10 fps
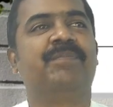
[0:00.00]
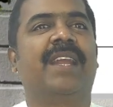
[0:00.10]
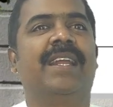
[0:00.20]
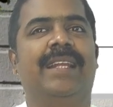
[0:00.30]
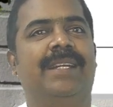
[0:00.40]

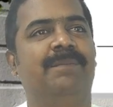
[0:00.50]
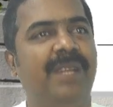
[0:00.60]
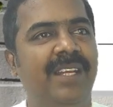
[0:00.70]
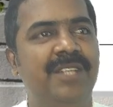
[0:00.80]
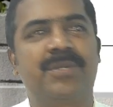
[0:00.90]
there are
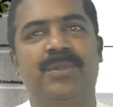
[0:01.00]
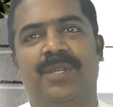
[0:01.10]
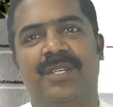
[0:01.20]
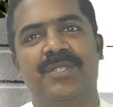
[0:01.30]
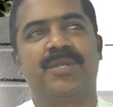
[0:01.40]
many
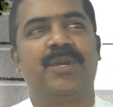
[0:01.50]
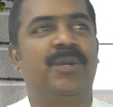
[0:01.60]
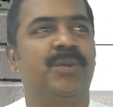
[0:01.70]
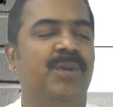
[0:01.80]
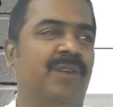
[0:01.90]
students who have